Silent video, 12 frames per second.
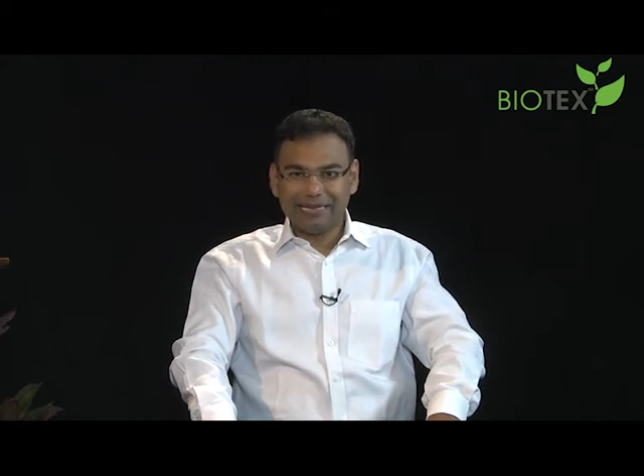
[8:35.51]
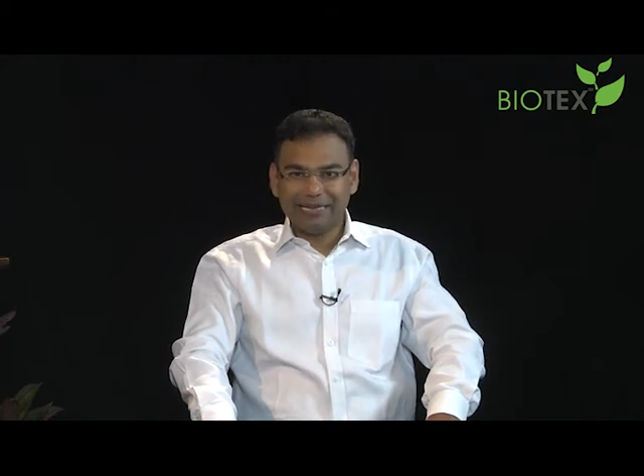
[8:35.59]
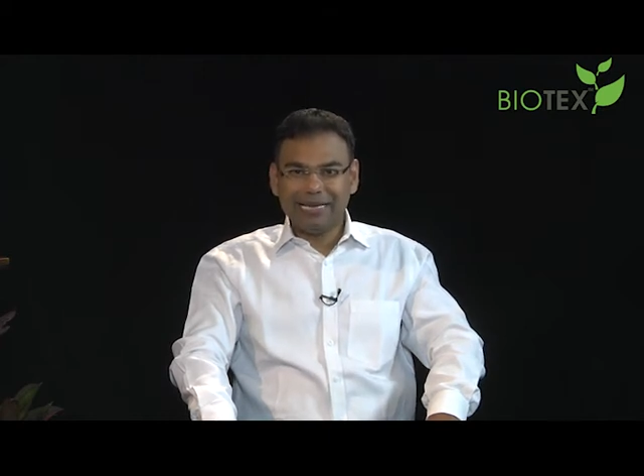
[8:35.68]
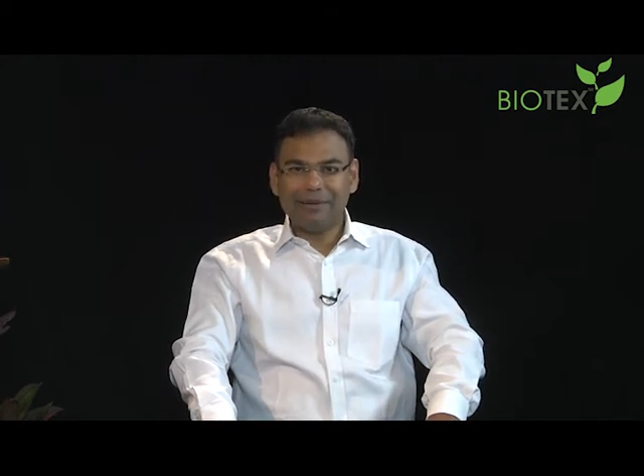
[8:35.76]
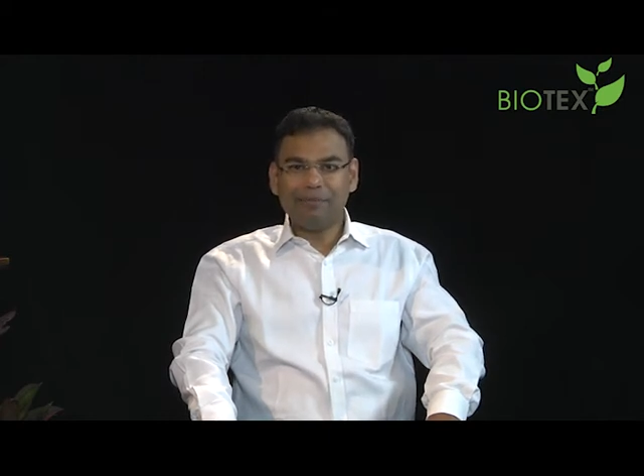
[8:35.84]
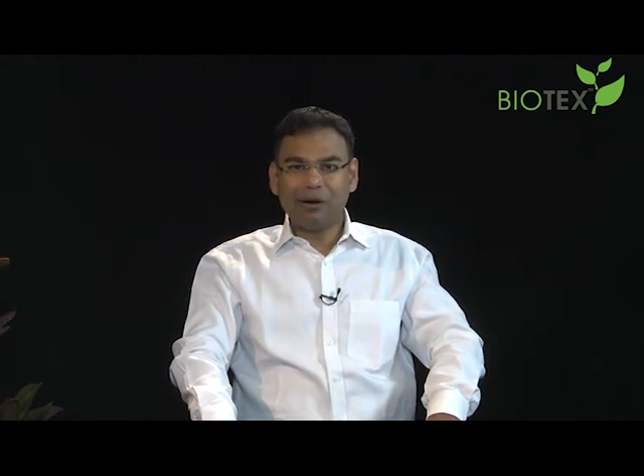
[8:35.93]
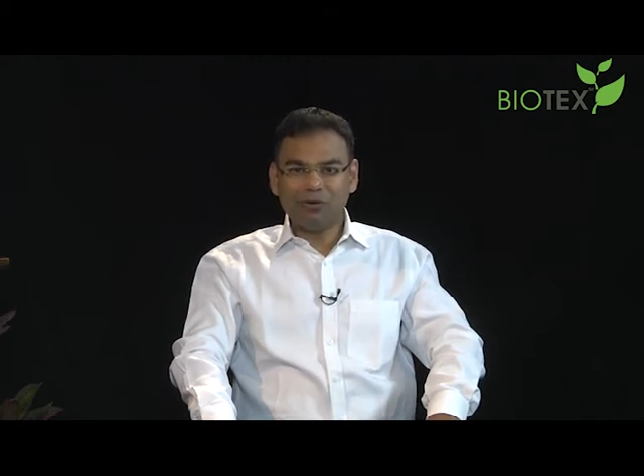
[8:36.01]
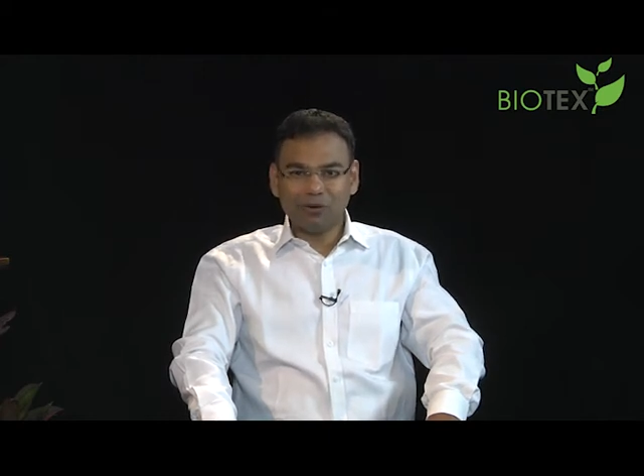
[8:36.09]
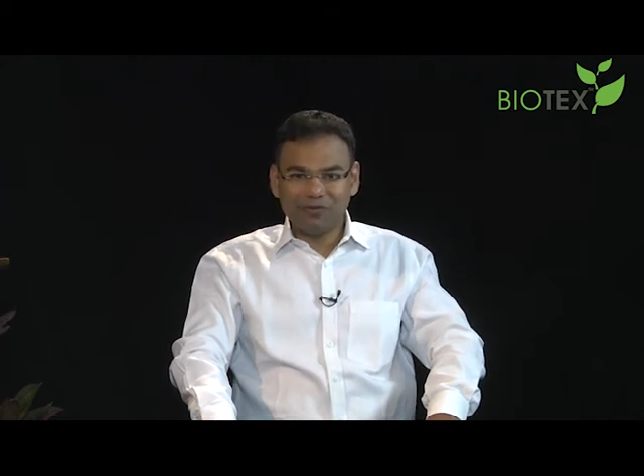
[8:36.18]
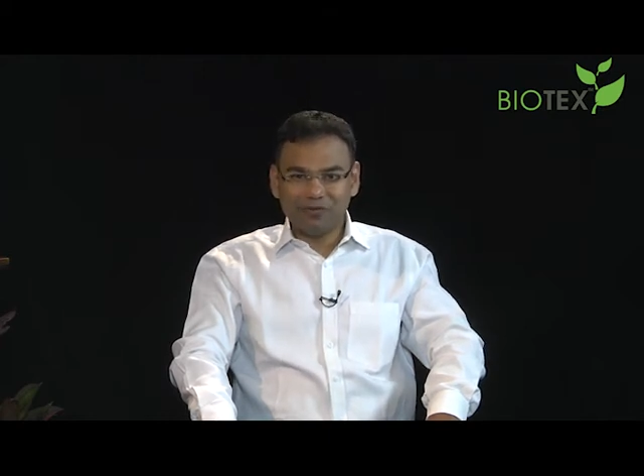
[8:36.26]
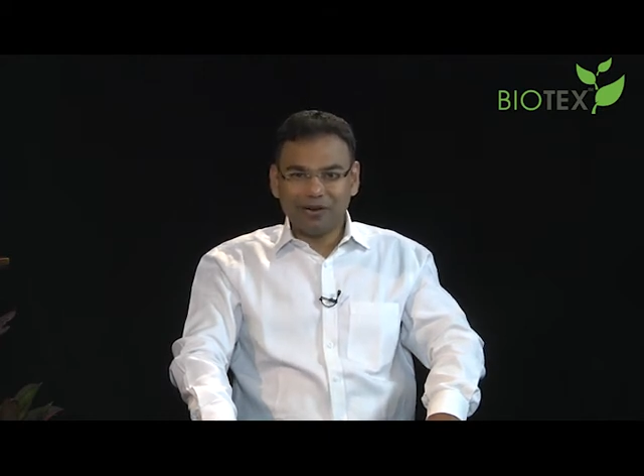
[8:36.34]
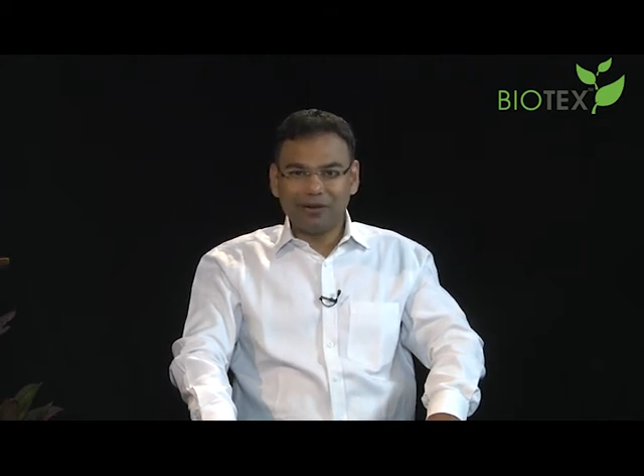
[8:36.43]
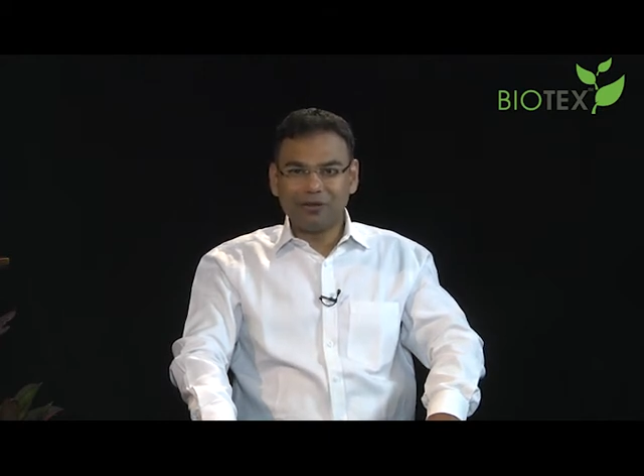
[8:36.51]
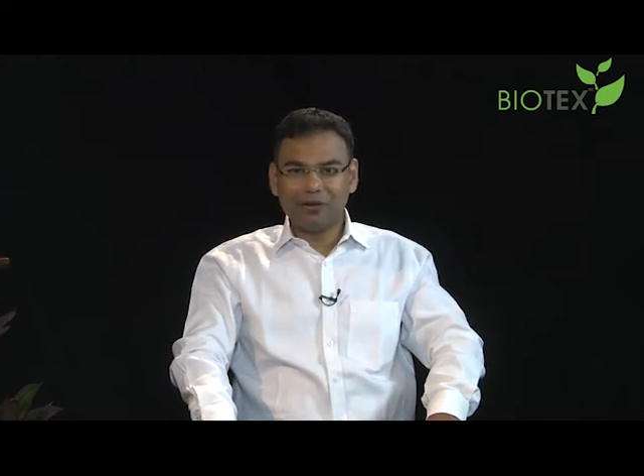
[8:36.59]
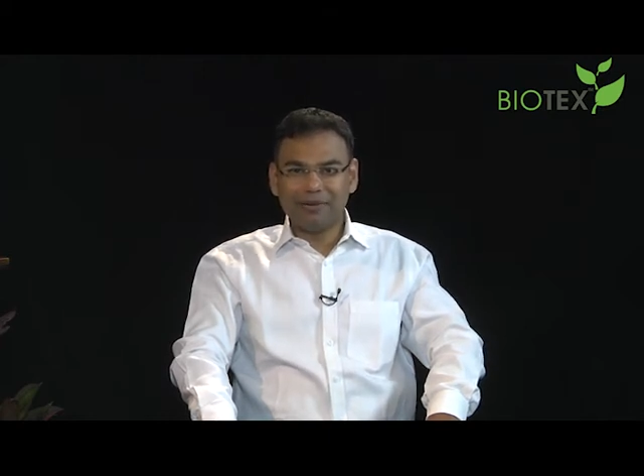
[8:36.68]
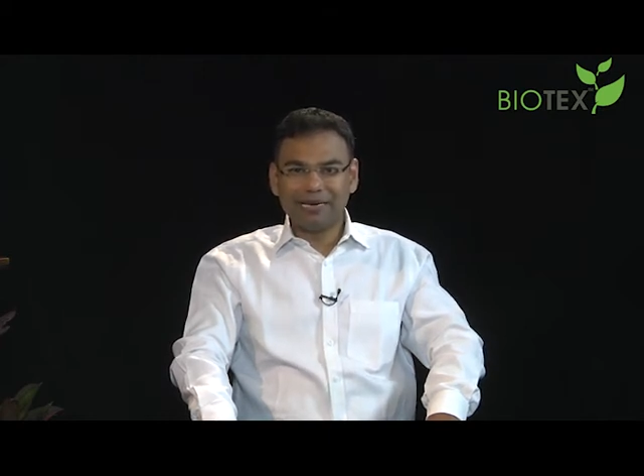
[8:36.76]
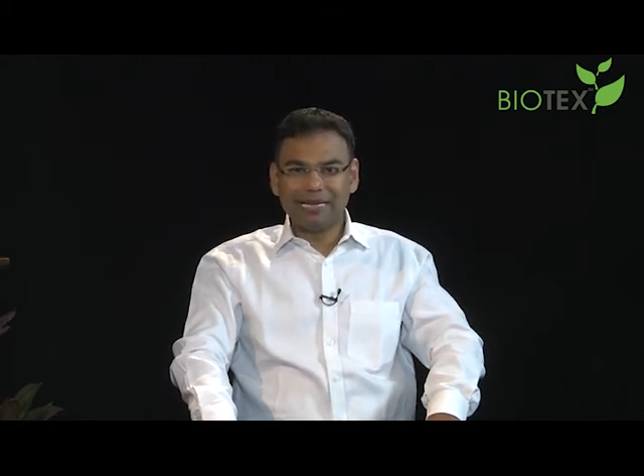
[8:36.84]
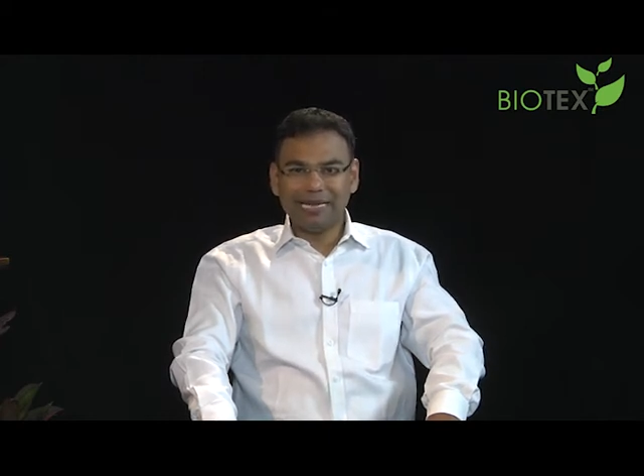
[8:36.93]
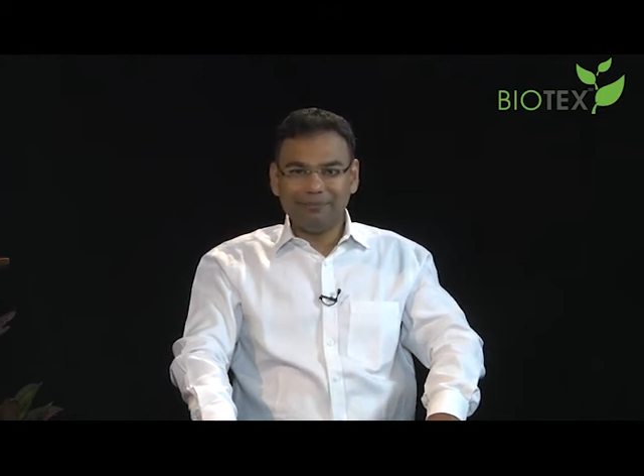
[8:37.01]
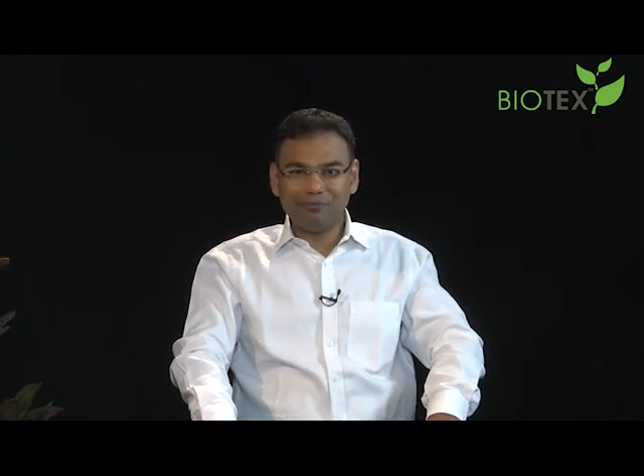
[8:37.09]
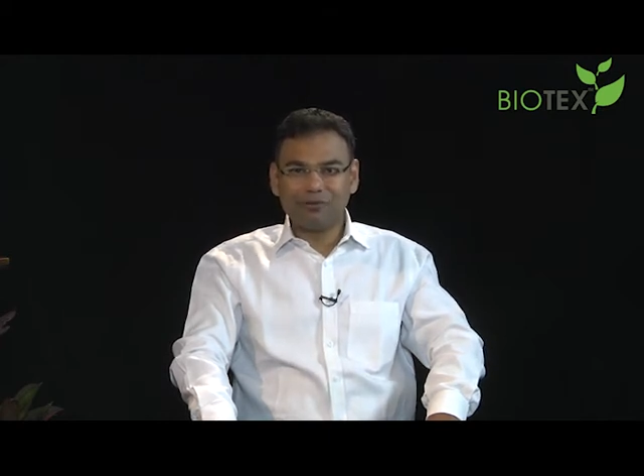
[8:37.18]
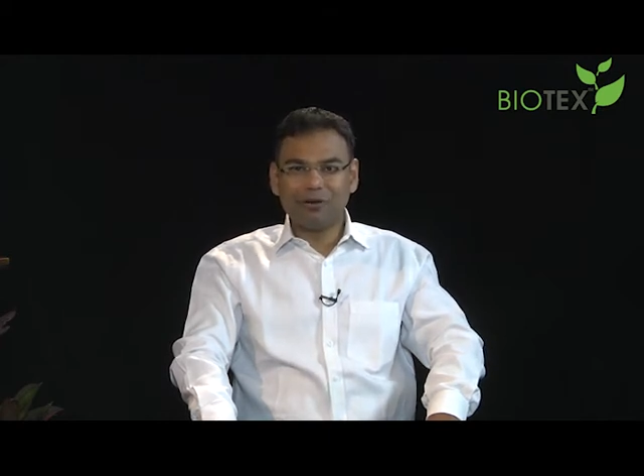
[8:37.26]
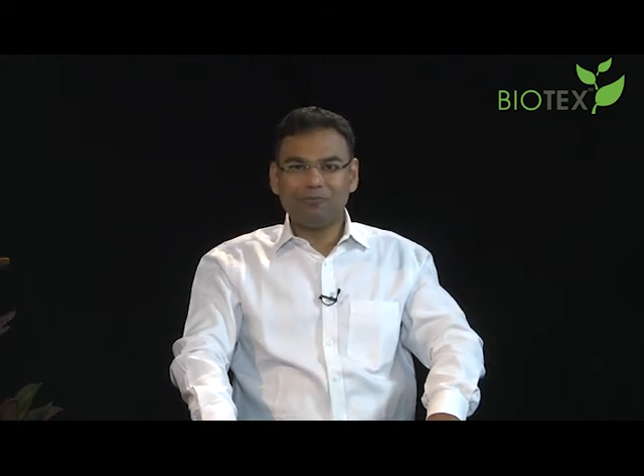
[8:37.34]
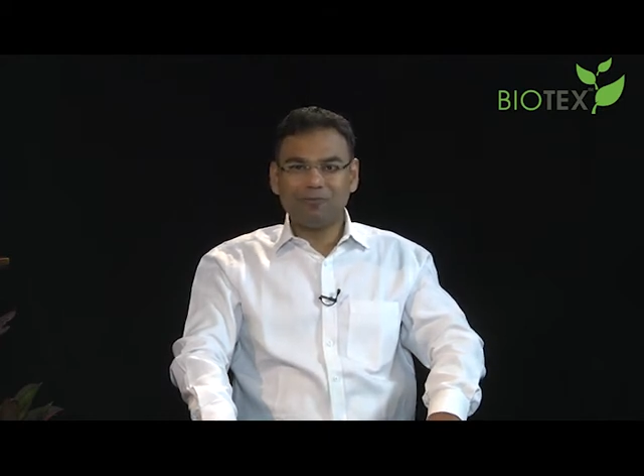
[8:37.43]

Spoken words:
the amount of curcumin keeps on